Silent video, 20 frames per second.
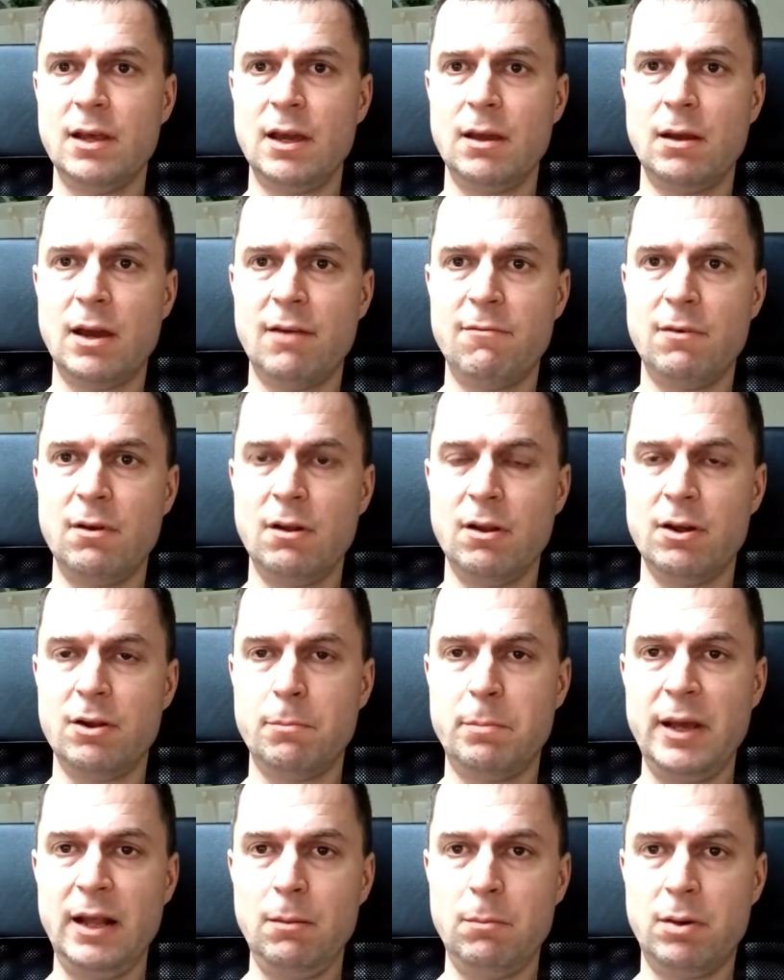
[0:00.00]
They have a
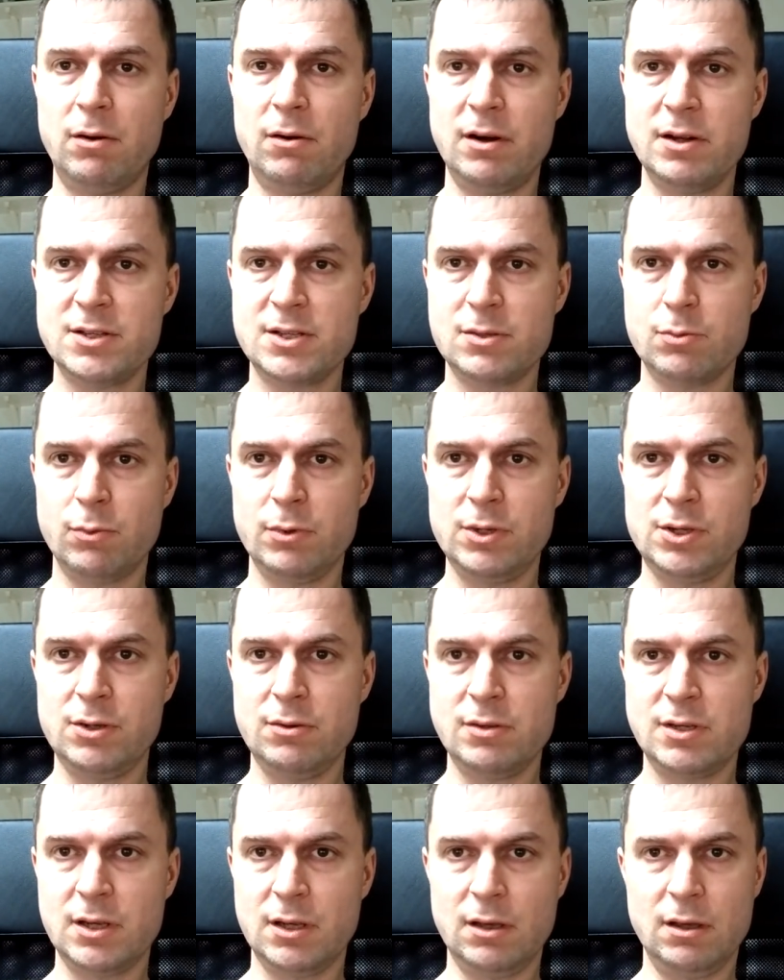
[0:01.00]
lot of billboards
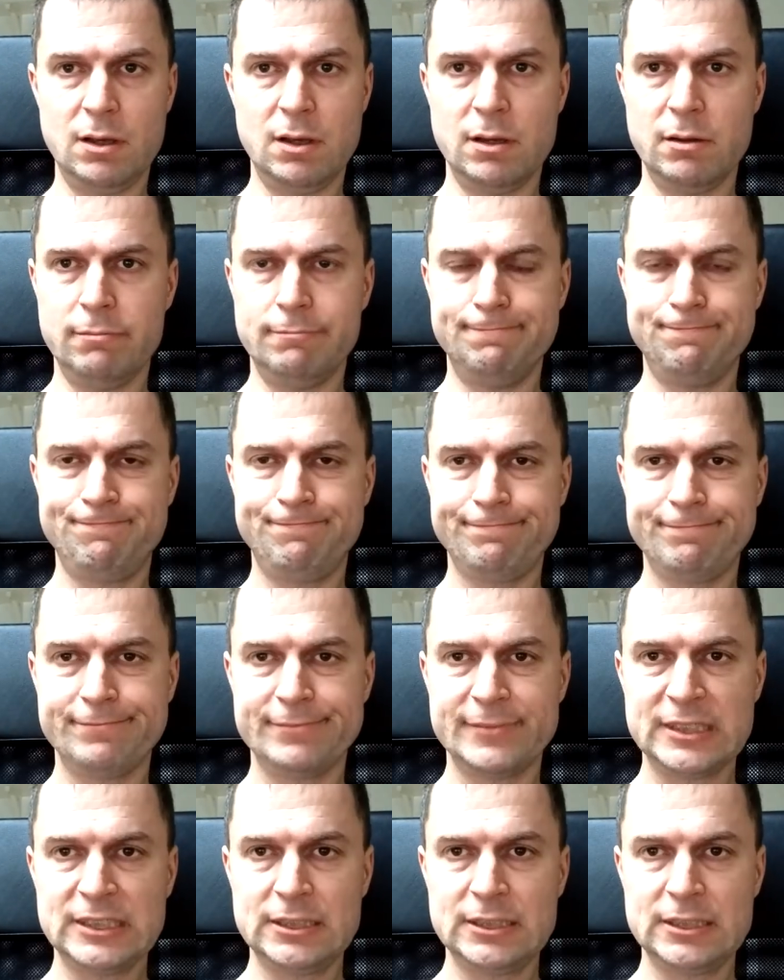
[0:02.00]
using